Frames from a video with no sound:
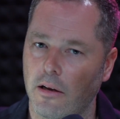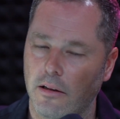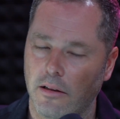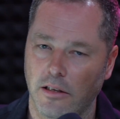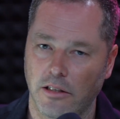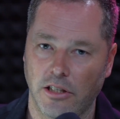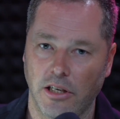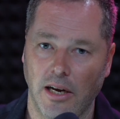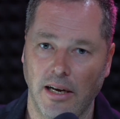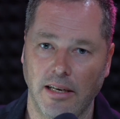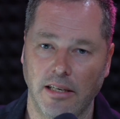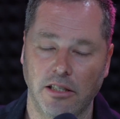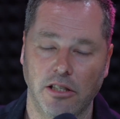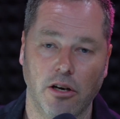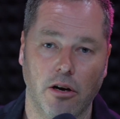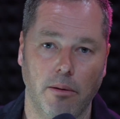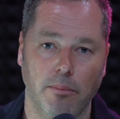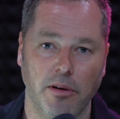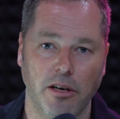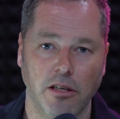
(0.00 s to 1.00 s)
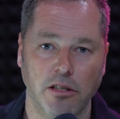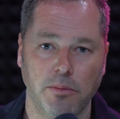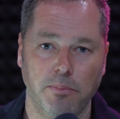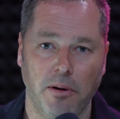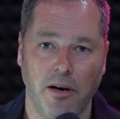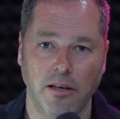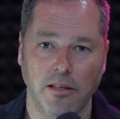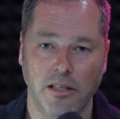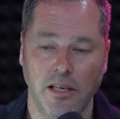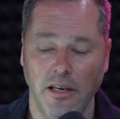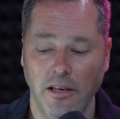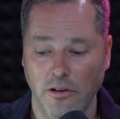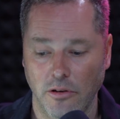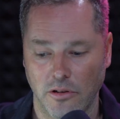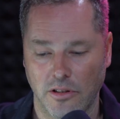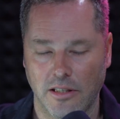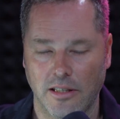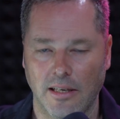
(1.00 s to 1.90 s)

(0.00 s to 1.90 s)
The Chinese Communist Party, who's